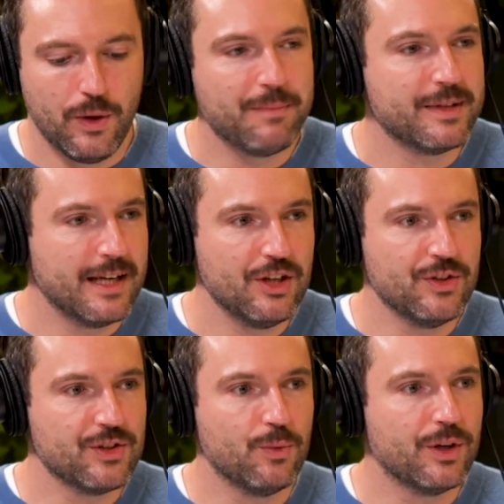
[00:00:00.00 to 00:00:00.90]

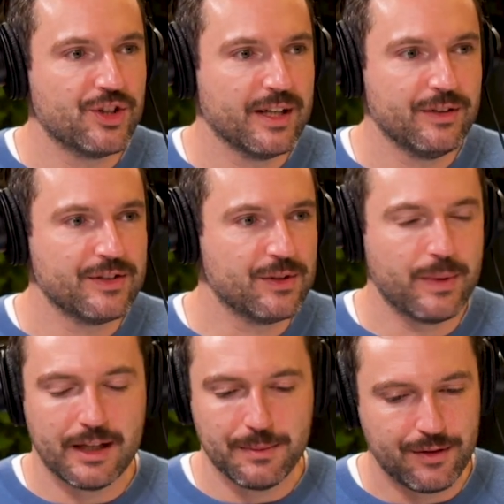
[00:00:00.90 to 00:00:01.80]
limitations or watch-outs is
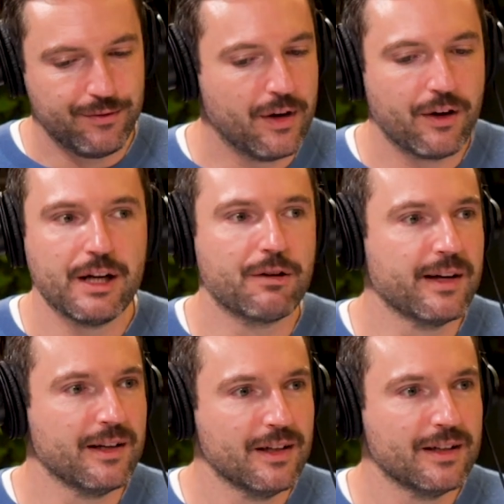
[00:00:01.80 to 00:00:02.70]
when it comes to very
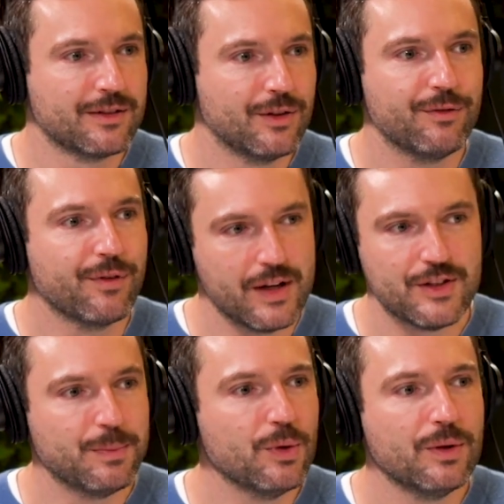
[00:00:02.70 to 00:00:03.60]
granular or very
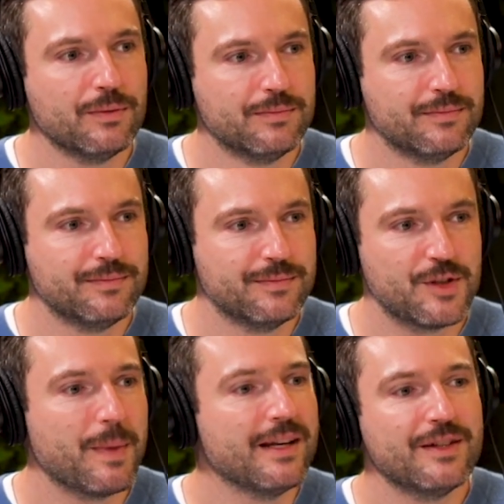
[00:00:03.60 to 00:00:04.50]
small
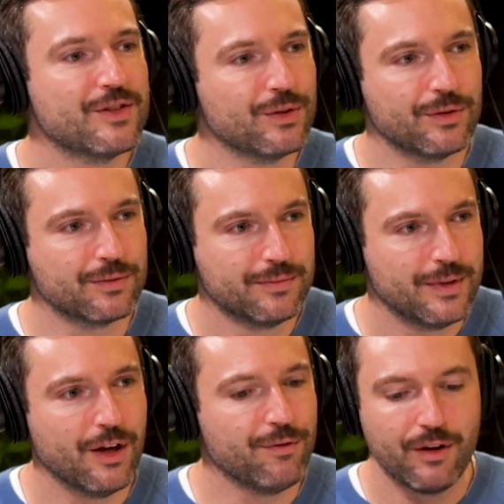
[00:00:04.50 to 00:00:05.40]
spends or
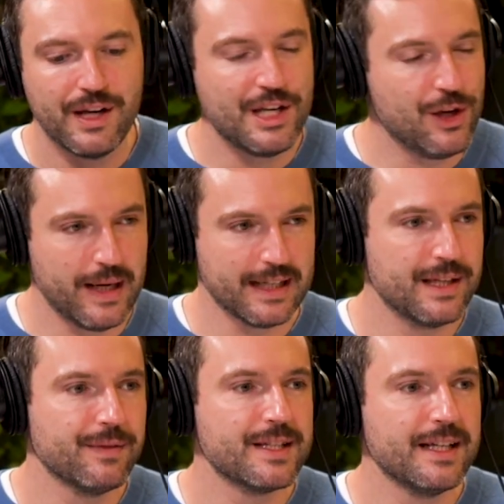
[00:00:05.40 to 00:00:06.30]
very new
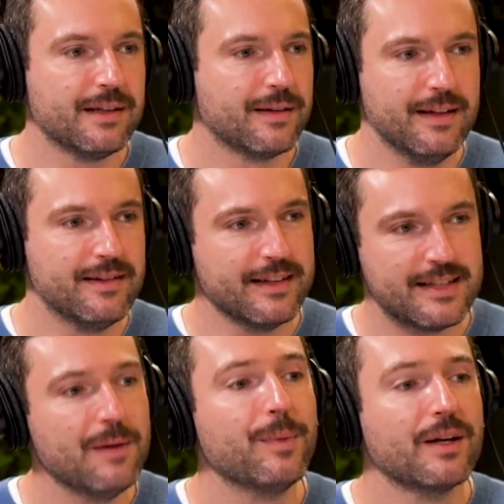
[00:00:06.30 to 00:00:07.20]
activity, is that's
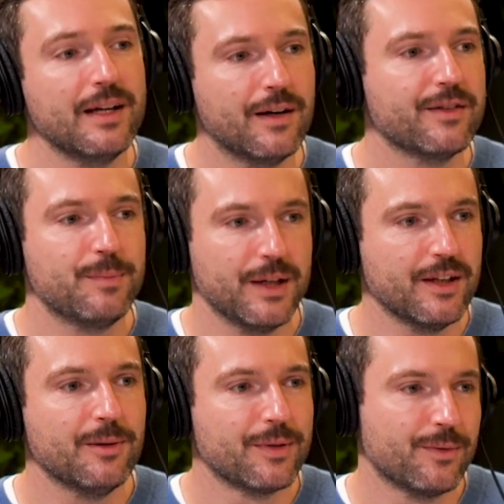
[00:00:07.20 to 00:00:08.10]
typically hard to pick
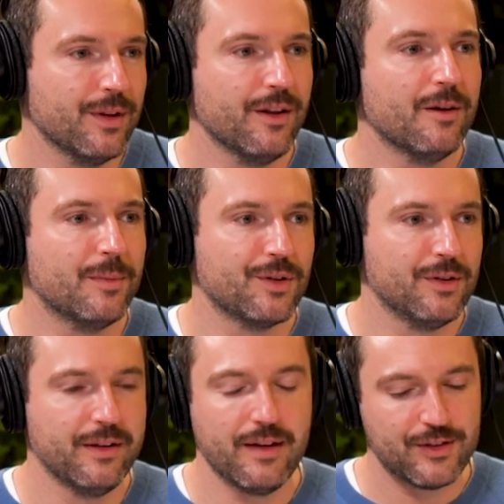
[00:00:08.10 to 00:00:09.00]
up within the
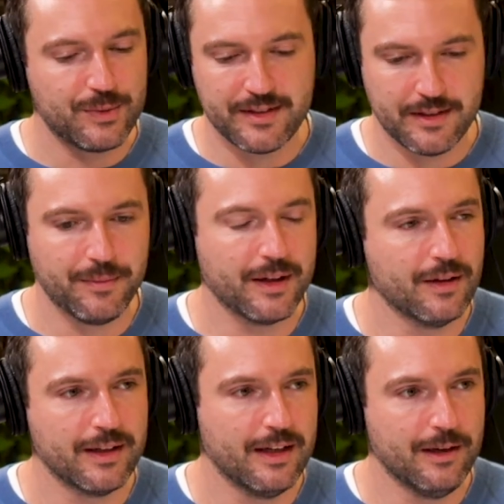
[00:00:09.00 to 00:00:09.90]
model. And that's where something
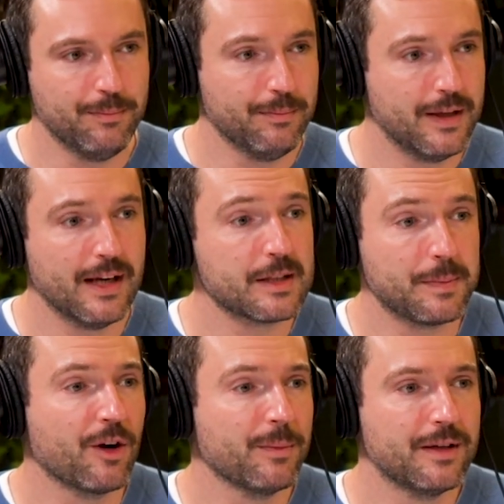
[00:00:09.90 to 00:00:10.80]
like an
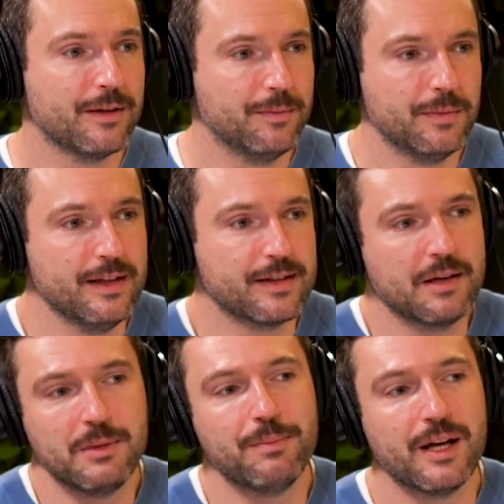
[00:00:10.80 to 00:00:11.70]
experiment is going
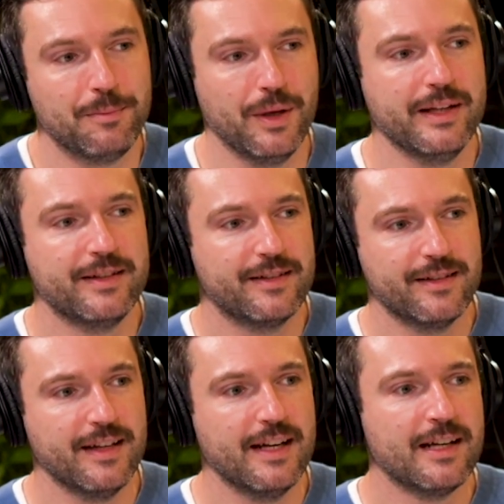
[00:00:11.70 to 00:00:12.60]
to be better placed to
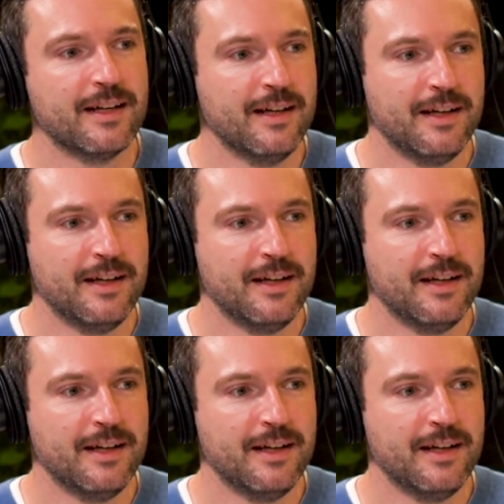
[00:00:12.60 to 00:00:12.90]
say,